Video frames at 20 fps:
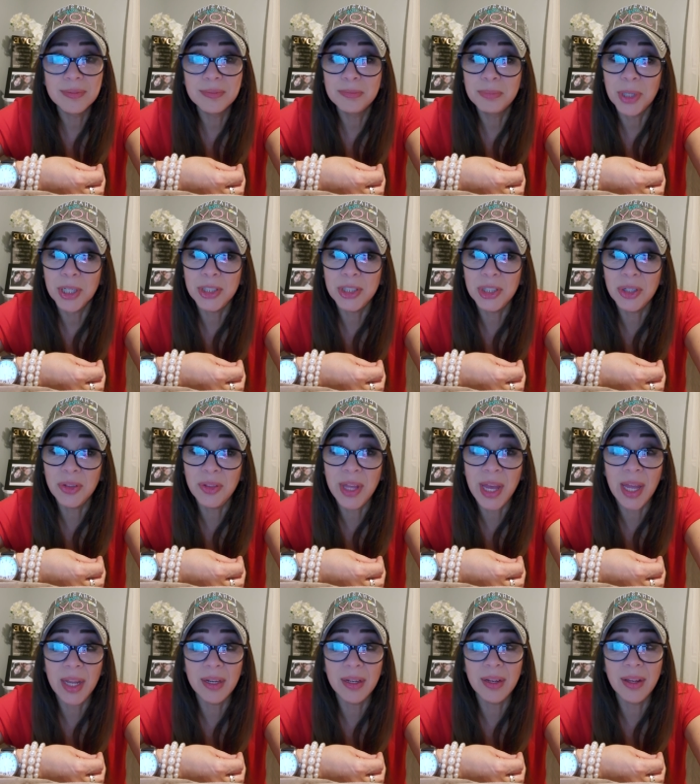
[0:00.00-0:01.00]
Picture
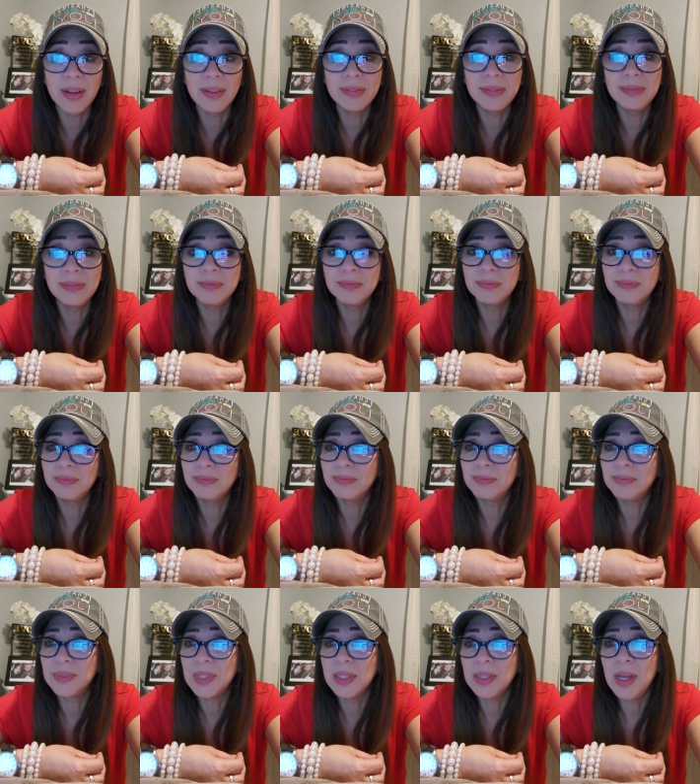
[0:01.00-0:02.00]
that, love.
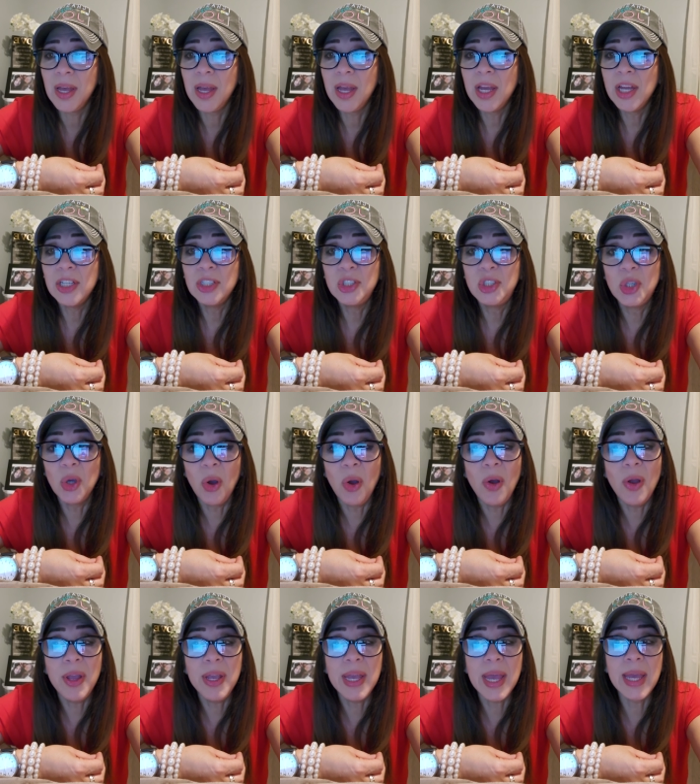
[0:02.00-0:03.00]

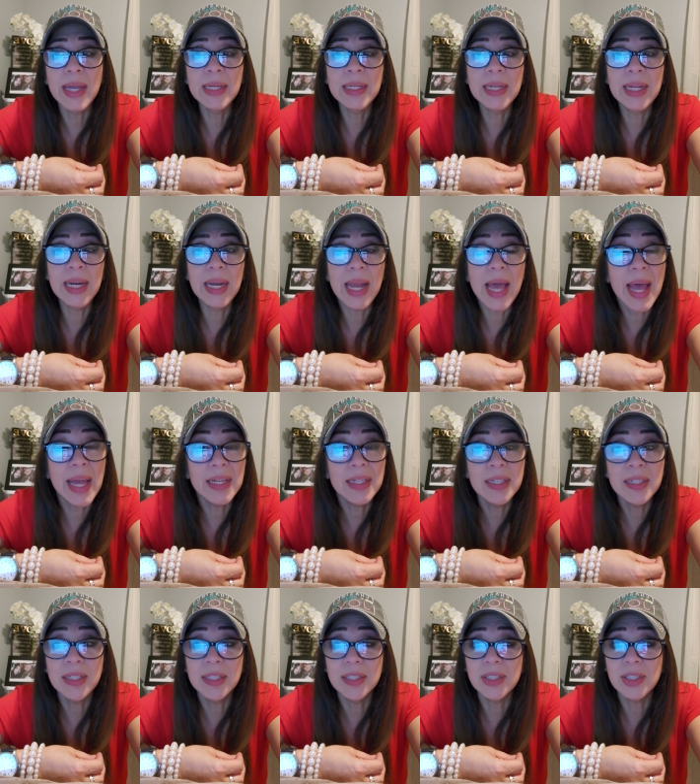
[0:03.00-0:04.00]
Joy and
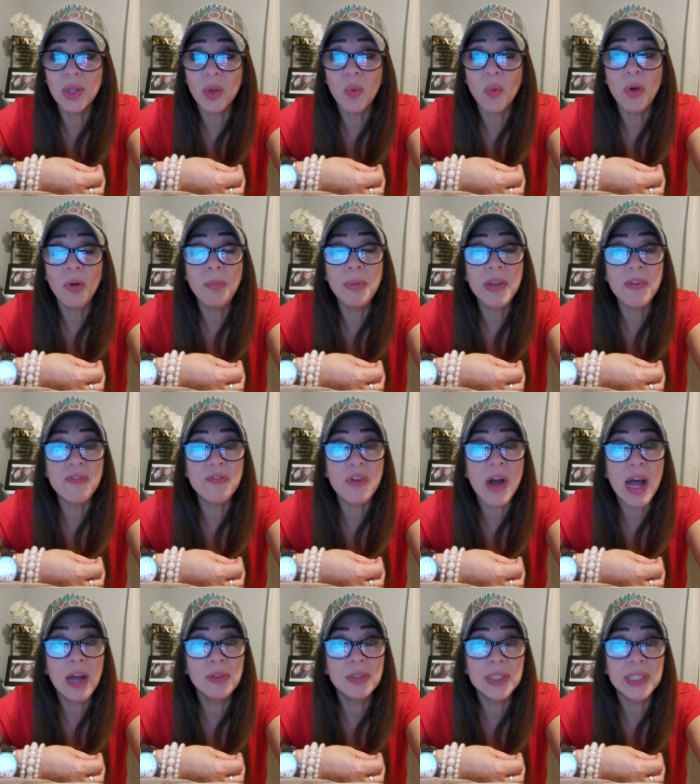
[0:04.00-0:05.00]
gladness will be
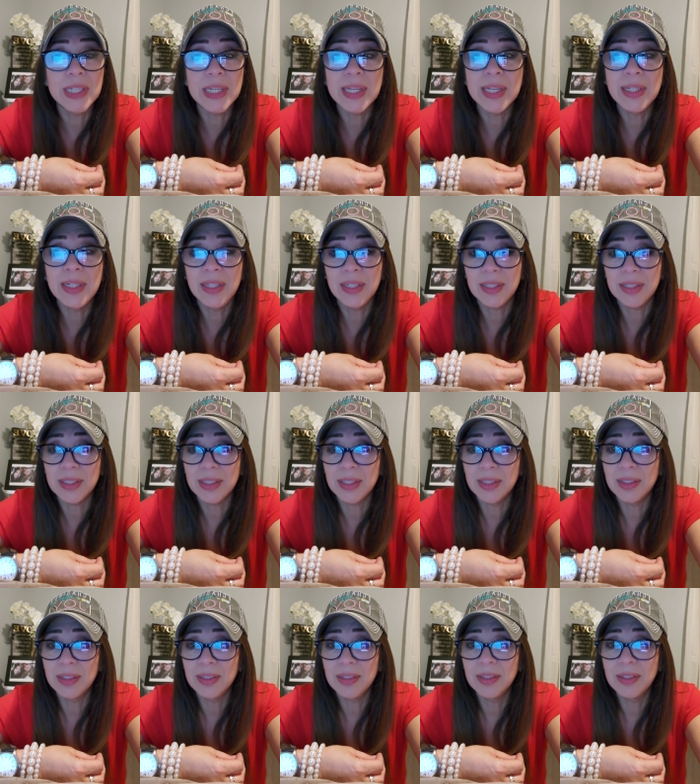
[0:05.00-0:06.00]
found in it.
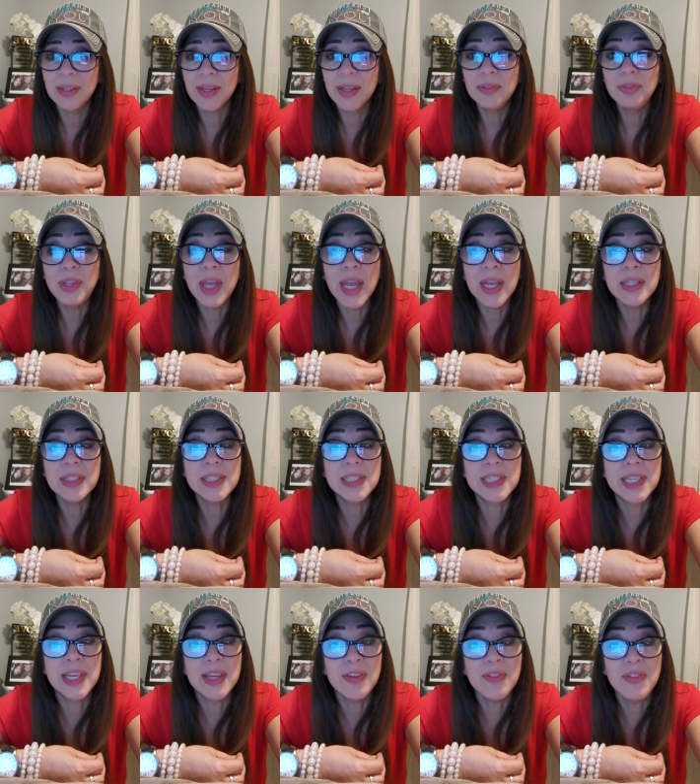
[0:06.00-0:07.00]

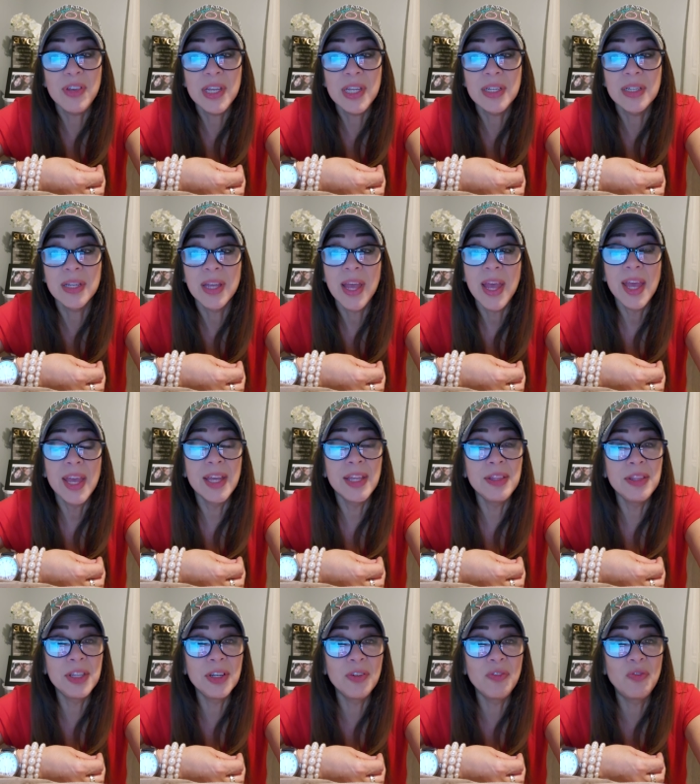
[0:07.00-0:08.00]
Thanksgiving
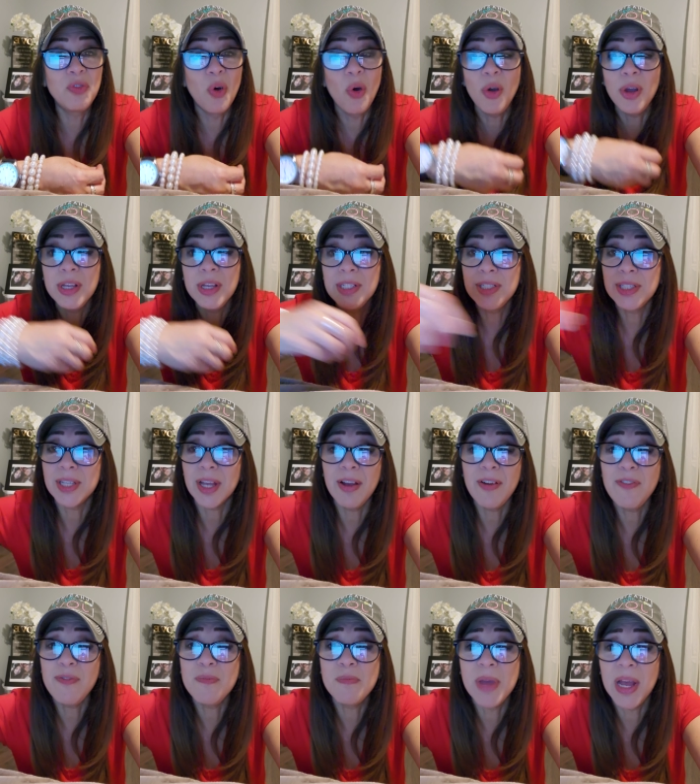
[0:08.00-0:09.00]
in the voice
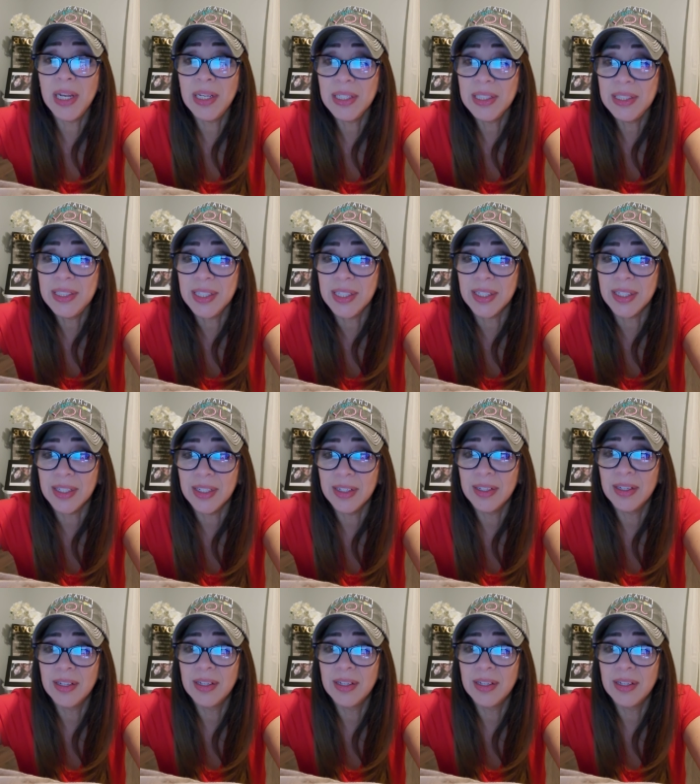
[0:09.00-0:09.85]
of melody.